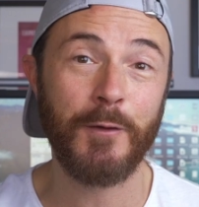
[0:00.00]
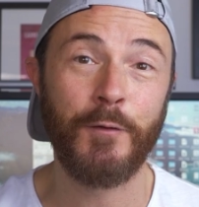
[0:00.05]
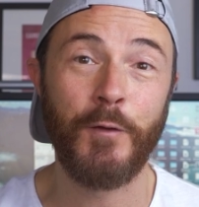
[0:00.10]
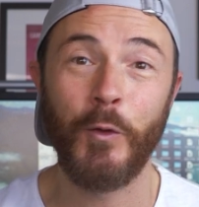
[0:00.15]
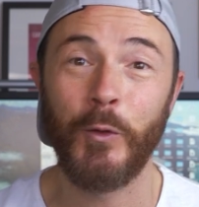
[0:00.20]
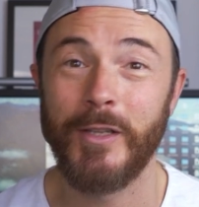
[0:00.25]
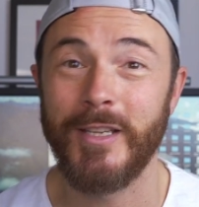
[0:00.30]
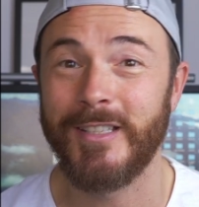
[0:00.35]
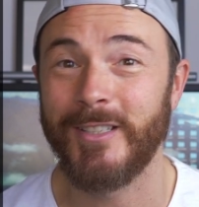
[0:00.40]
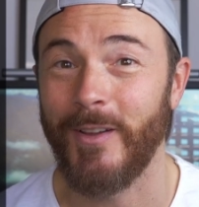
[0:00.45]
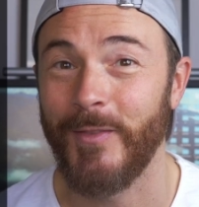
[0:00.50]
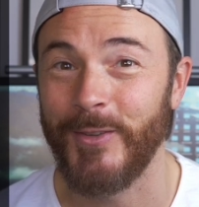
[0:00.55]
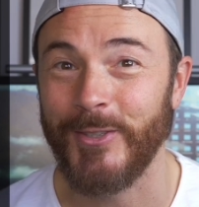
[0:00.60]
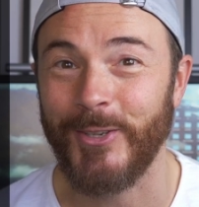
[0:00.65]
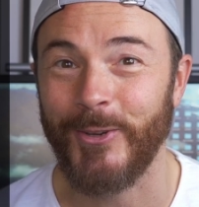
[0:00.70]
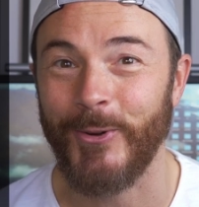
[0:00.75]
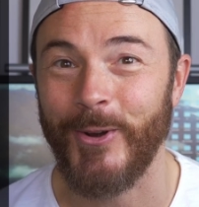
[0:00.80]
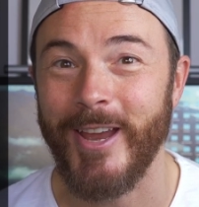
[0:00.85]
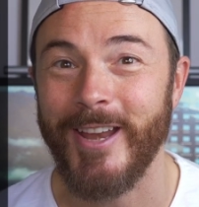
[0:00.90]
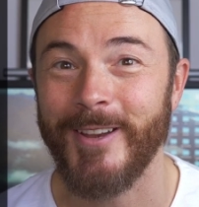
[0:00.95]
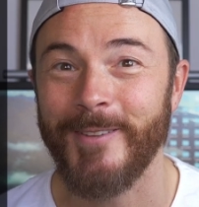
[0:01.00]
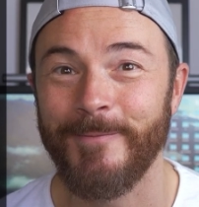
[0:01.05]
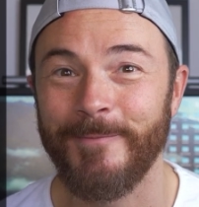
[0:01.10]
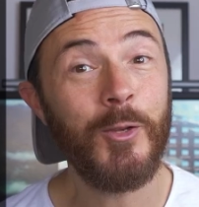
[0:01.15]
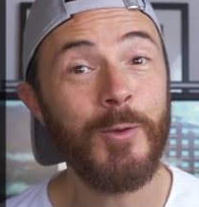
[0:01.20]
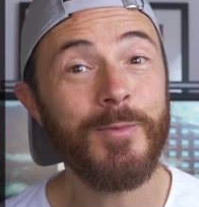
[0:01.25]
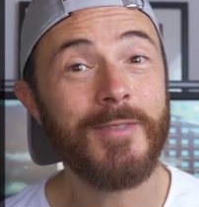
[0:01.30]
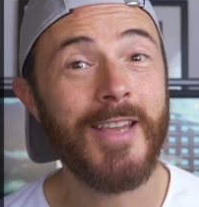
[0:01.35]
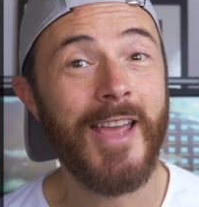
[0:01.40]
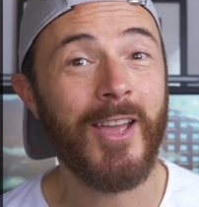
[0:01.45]
a full list on the screen.
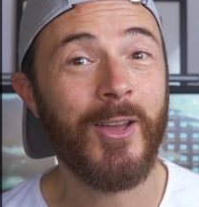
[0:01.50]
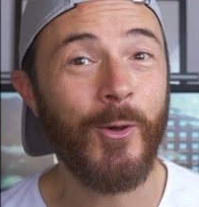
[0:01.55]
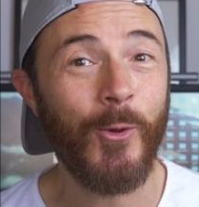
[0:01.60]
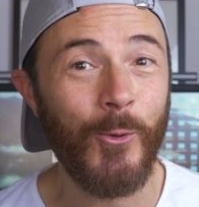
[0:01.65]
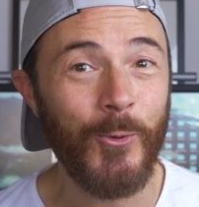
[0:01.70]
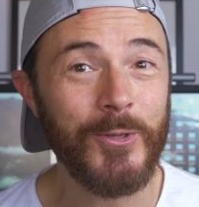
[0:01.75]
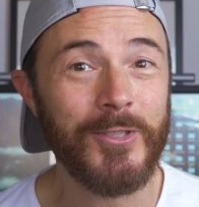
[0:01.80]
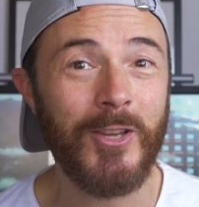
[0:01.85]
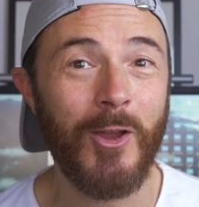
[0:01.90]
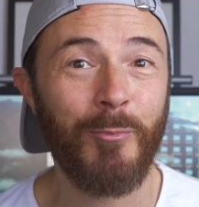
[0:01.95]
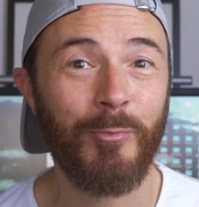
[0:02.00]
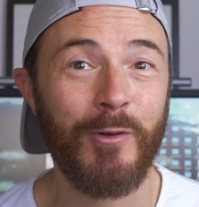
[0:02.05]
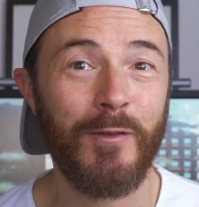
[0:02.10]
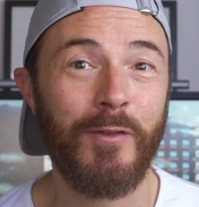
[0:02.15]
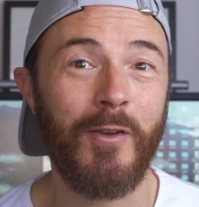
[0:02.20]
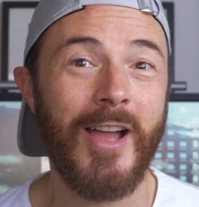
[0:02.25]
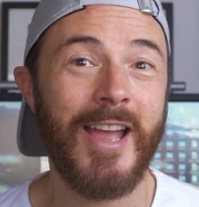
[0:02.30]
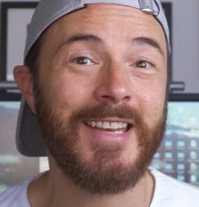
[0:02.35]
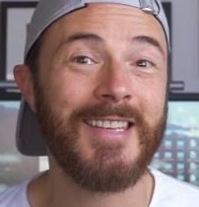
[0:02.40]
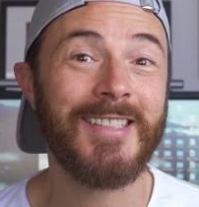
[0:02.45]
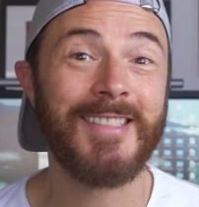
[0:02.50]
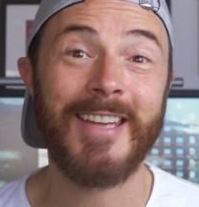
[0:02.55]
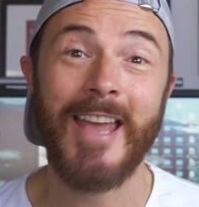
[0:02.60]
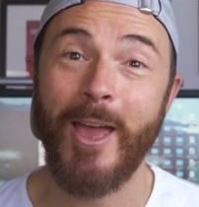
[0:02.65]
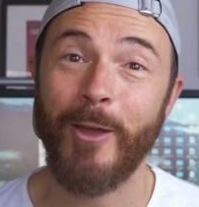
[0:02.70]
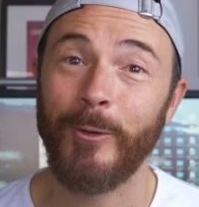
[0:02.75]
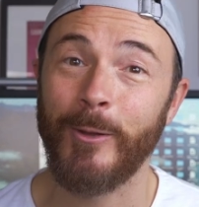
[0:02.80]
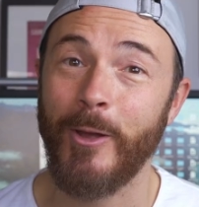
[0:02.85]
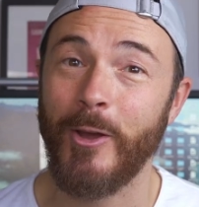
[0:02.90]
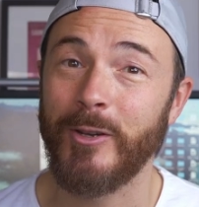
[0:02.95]
Loupedeck also provide
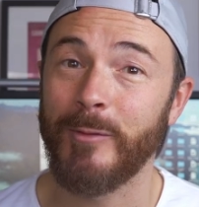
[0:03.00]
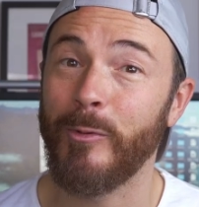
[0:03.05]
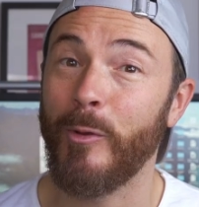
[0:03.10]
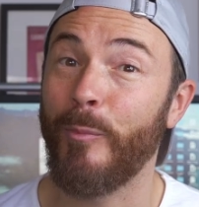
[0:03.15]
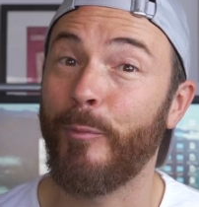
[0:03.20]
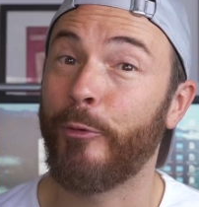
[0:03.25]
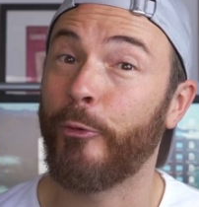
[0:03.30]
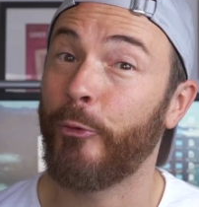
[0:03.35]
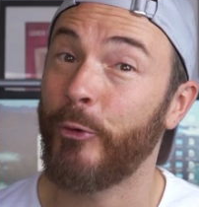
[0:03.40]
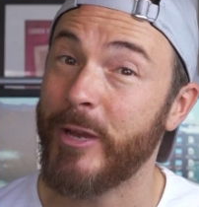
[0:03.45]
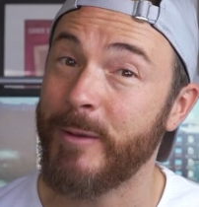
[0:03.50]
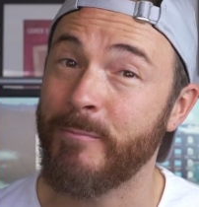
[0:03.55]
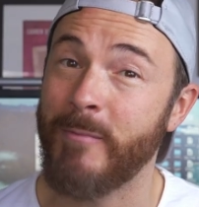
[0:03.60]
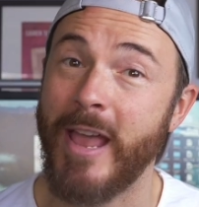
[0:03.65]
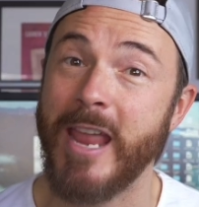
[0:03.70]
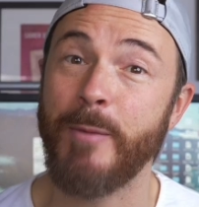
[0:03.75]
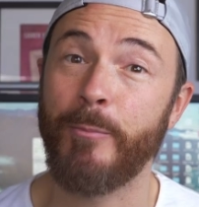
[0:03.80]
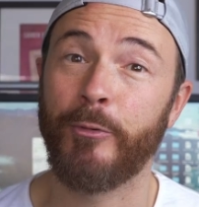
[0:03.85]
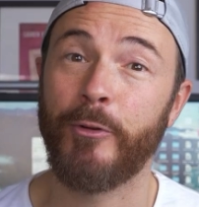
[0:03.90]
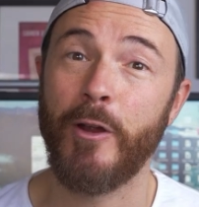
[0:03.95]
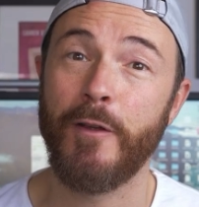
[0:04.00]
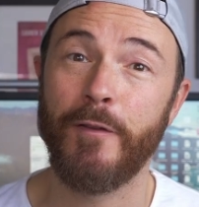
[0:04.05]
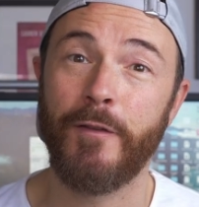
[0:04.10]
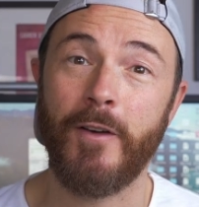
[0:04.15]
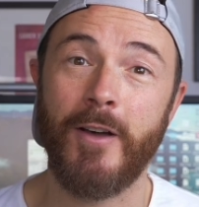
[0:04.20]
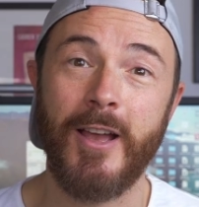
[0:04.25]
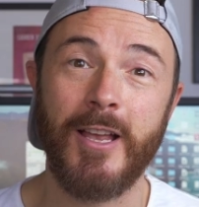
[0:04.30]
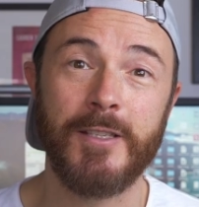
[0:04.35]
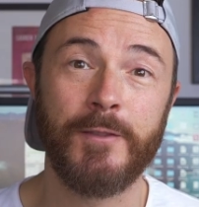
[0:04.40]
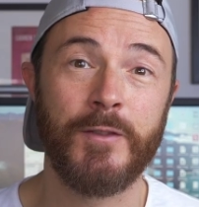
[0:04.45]
downloadable pre-made
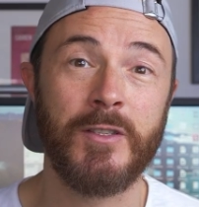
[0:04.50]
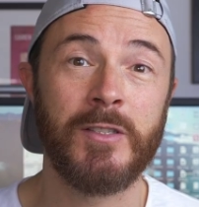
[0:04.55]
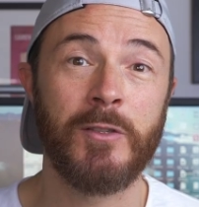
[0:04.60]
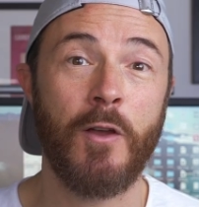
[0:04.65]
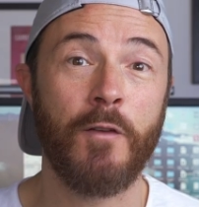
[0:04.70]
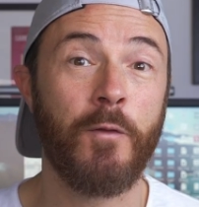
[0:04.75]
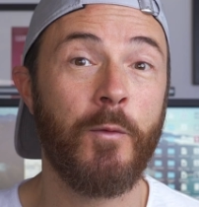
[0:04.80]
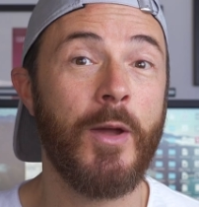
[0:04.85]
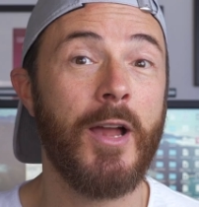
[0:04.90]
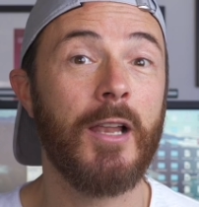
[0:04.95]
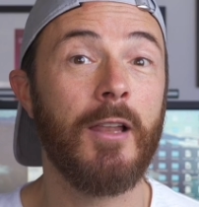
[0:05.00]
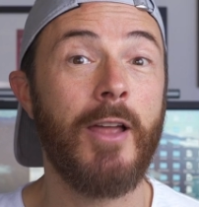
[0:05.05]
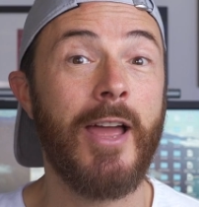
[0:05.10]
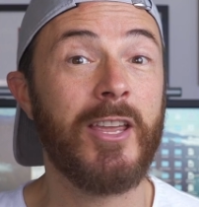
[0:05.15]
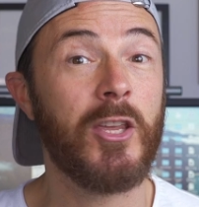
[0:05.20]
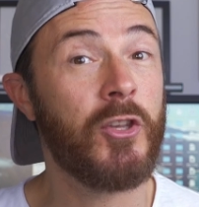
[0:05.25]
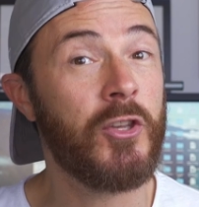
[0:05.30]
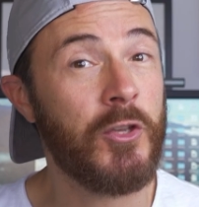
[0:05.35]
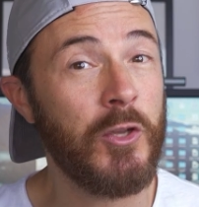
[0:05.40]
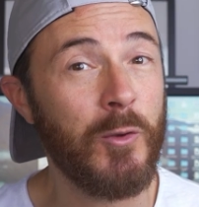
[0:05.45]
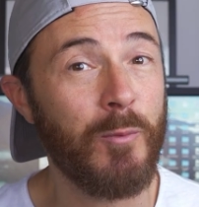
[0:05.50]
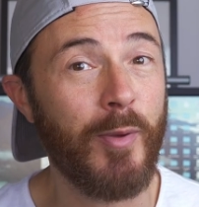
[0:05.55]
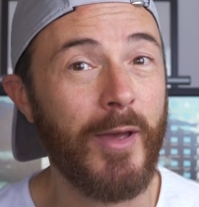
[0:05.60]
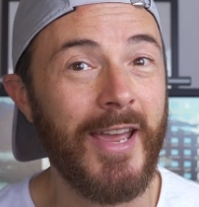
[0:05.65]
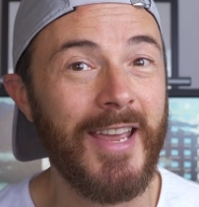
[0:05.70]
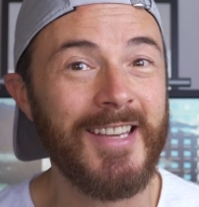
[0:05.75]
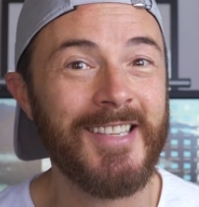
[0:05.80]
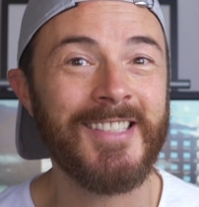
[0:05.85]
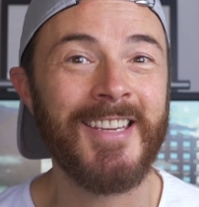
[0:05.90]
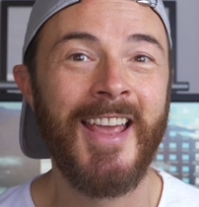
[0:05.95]
profiles for software like
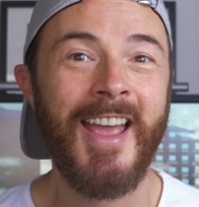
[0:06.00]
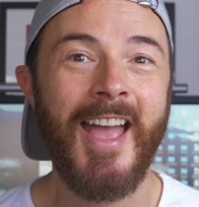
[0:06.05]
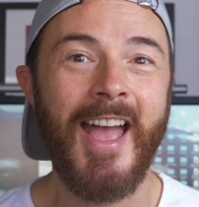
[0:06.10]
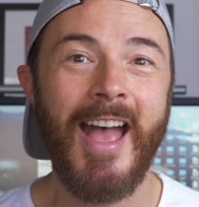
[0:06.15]
Cubase